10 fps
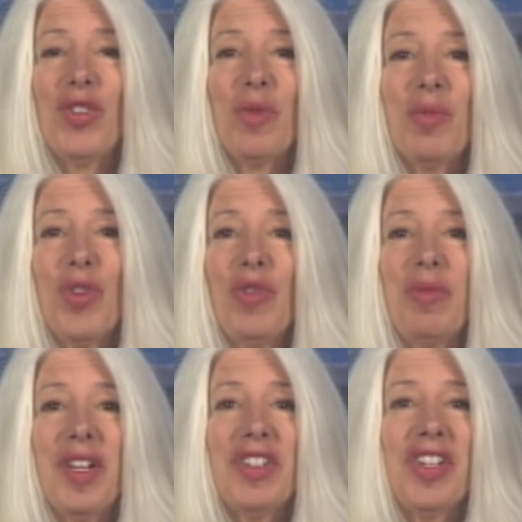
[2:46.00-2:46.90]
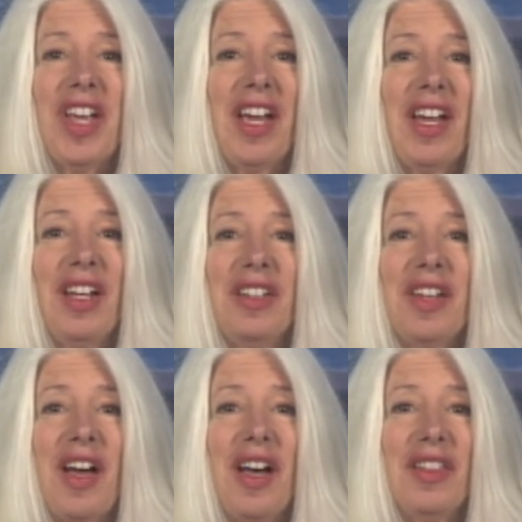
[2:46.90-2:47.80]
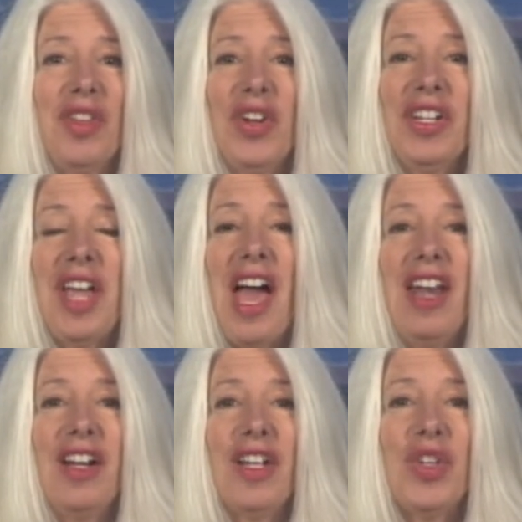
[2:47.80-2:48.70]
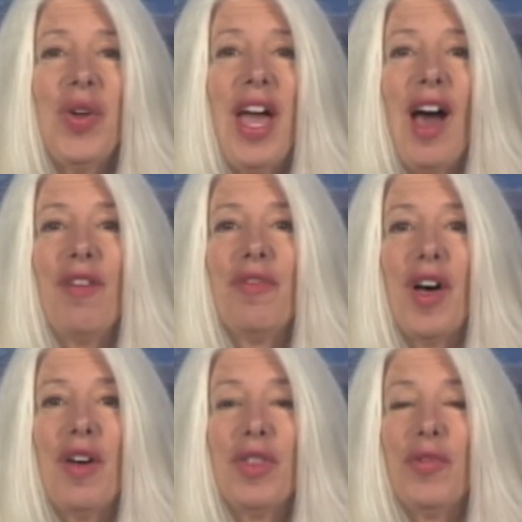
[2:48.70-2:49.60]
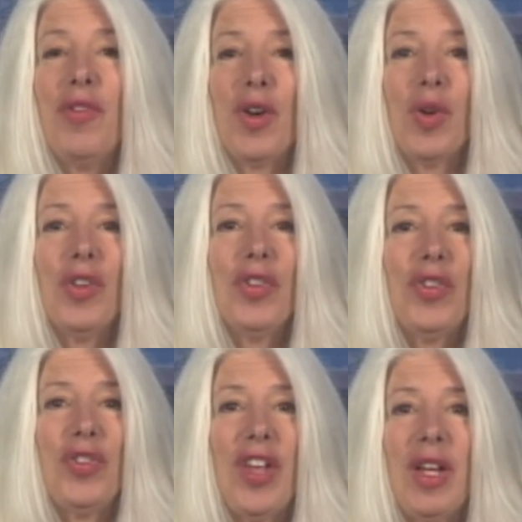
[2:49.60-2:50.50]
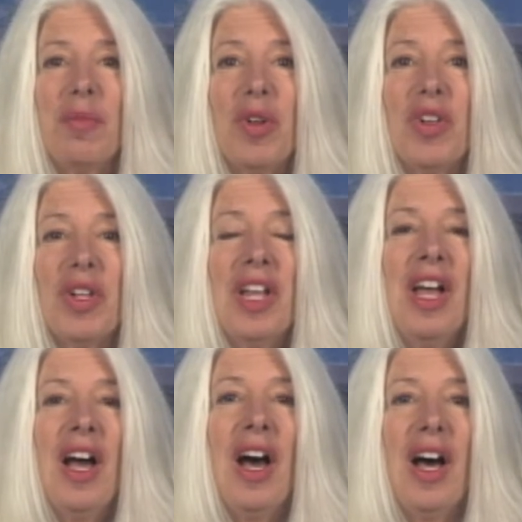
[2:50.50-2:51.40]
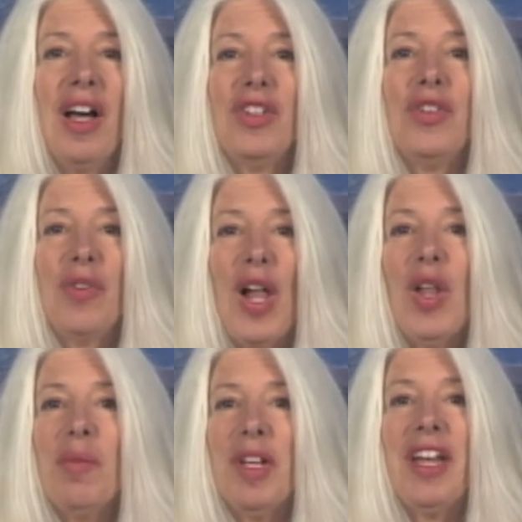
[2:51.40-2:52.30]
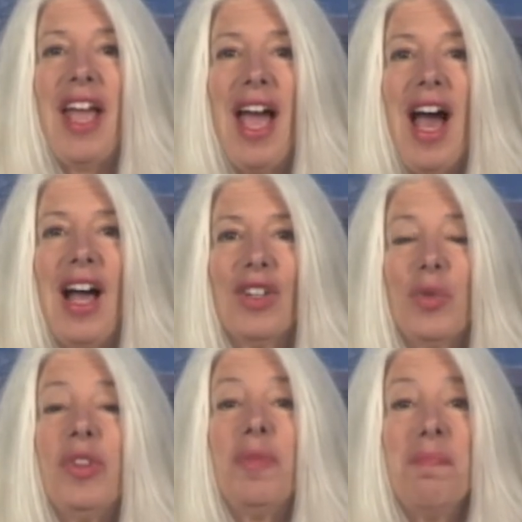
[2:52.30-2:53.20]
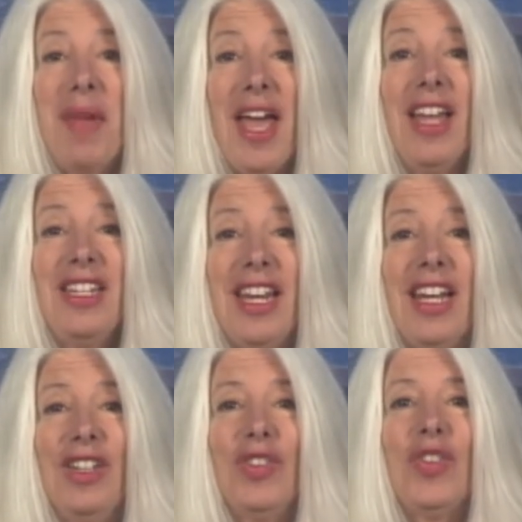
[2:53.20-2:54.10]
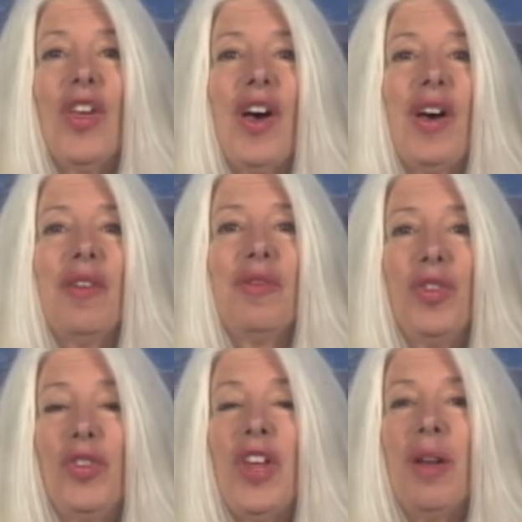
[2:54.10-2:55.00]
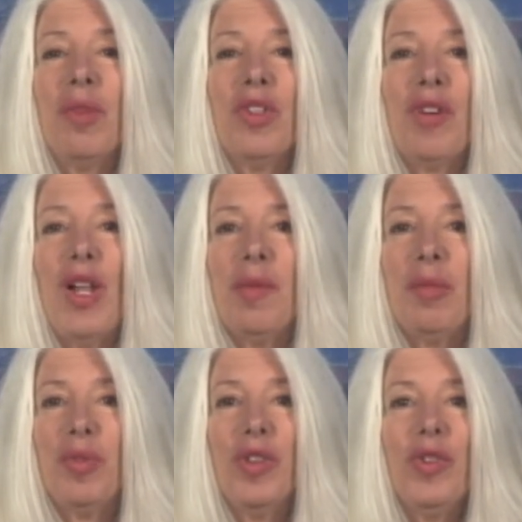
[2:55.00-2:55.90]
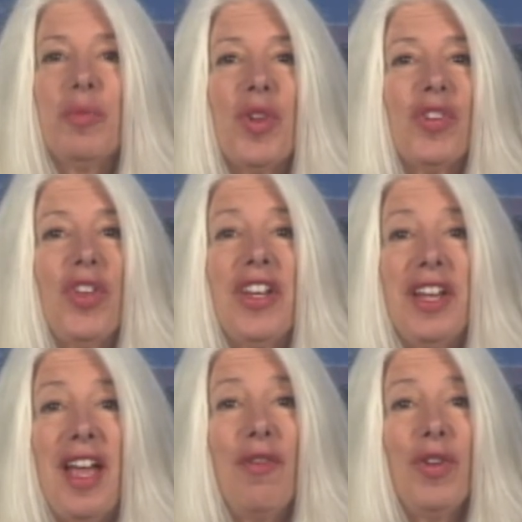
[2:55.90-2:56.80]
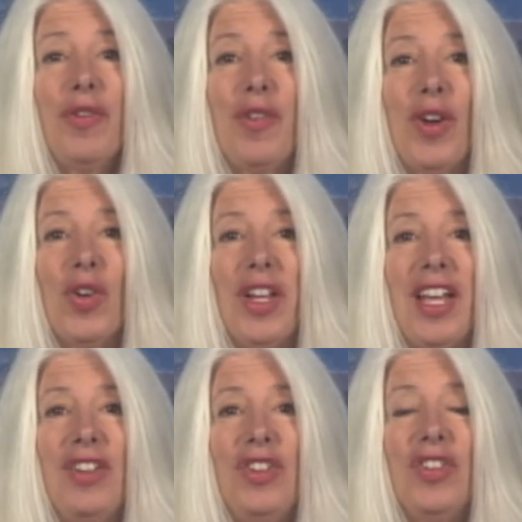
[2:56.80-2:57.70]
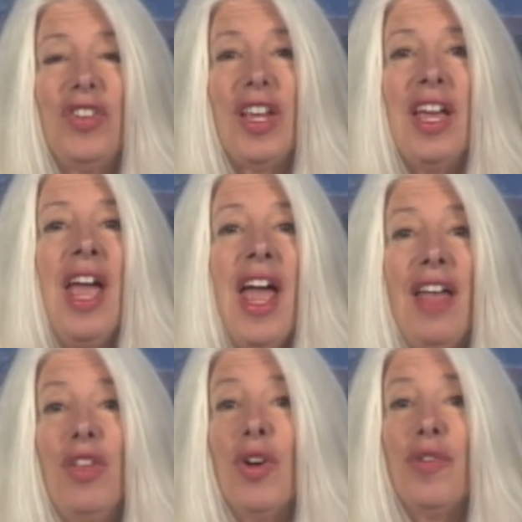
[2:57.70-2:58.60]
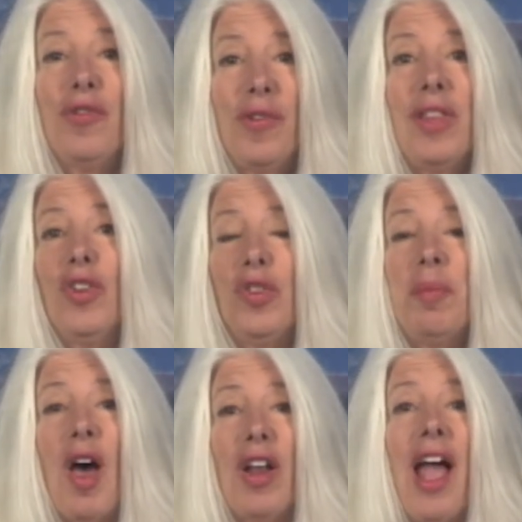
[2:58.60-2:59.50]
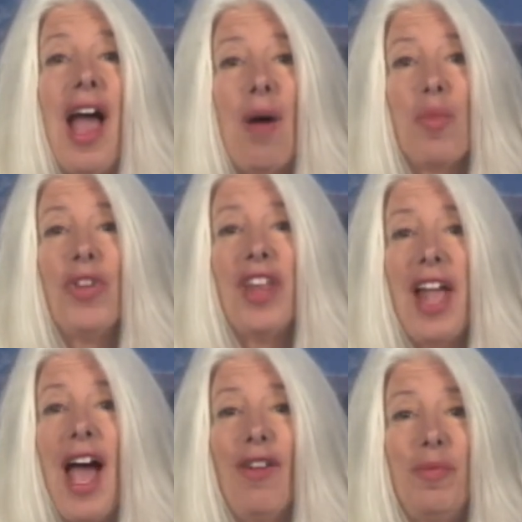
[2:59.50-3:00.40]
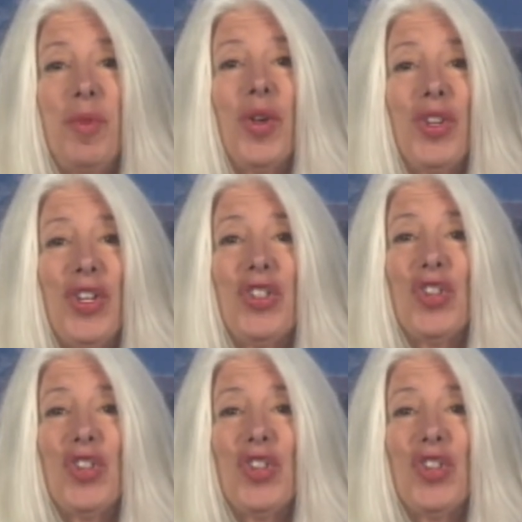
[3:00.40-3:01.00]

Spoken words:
movement. And there in Canada, you have the Federal Sustainable Development Act, which mandates sustainable development principles in every federal agency. And there's about more than $500 million